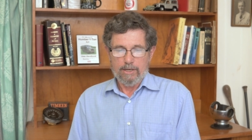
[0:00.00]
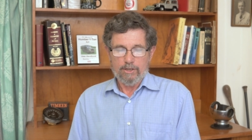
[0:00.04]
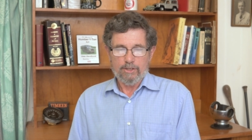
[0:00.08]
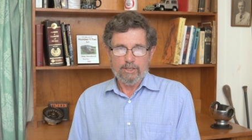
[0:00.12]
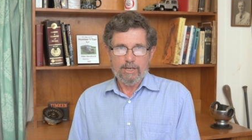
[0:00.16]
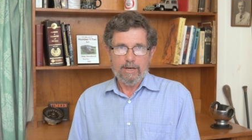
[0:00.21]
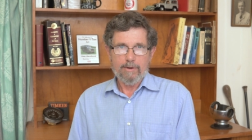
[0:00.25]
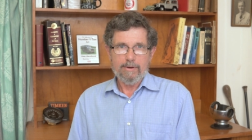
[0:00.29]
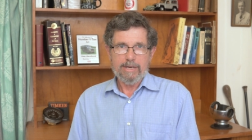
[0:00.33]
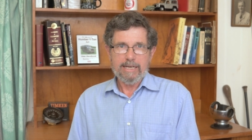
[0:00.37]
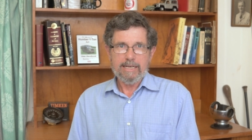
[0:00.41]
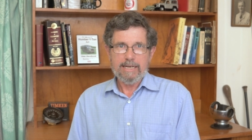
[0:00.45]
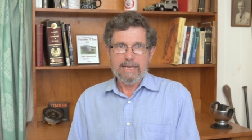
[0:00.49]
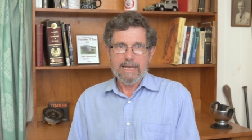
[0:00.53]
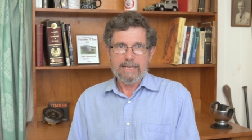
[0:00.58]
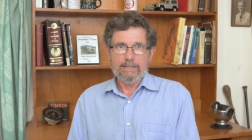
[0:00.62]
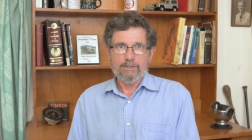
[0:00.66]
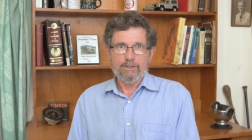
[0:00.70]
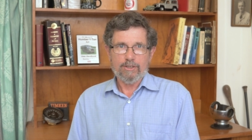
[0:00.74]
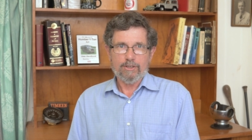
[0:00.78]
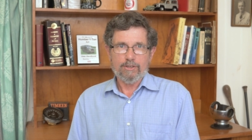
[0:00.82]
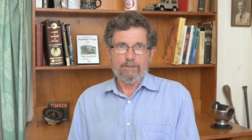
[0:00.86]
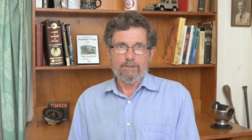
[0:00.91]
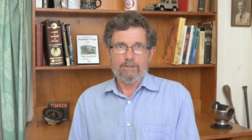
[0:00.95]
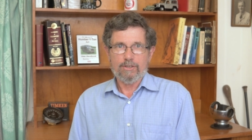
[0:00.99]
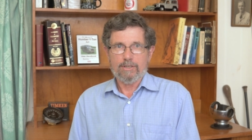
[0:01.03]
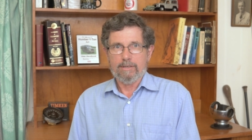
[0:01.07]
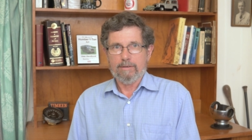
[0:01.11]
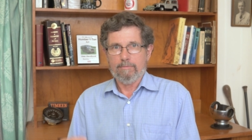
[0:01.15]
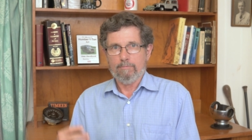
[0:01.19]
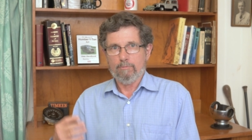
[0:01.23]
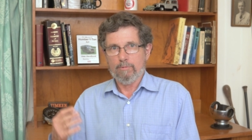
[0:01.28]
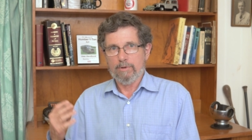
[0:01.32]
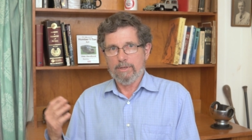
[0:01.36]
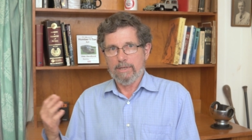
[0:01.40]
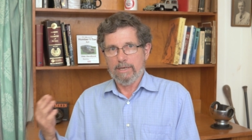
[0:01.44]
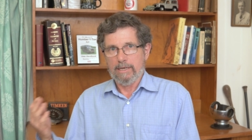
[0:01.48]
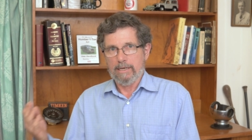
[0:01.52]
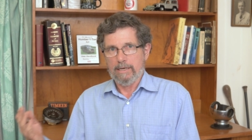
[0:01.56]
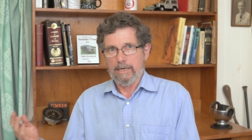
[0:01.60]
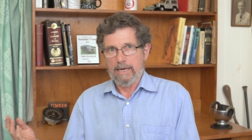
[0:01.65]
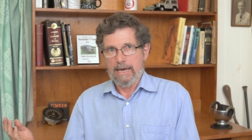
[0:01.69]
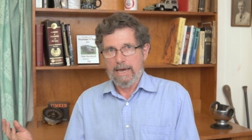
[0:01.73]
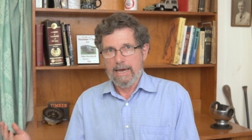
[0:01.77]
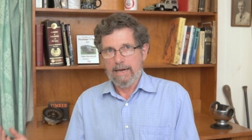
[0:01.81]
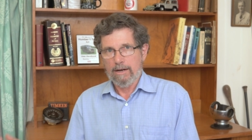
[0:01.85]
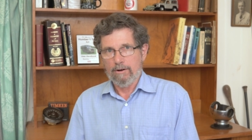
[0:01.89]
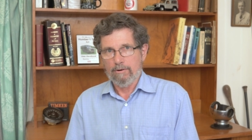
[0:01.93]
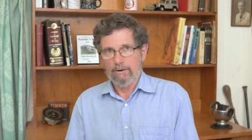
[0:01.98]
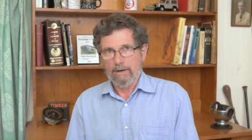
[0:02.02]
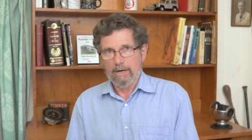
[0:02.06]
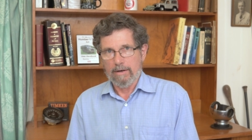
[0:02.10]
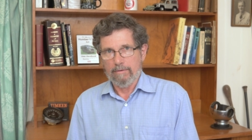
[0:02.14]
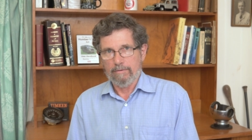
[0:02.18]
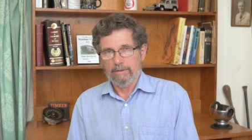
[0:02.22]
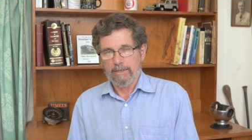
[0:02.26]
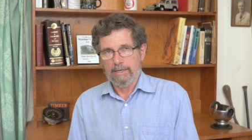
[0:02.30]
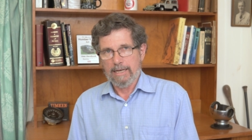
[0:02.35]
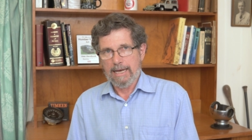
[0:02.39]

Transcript: So in essence, with the aircraft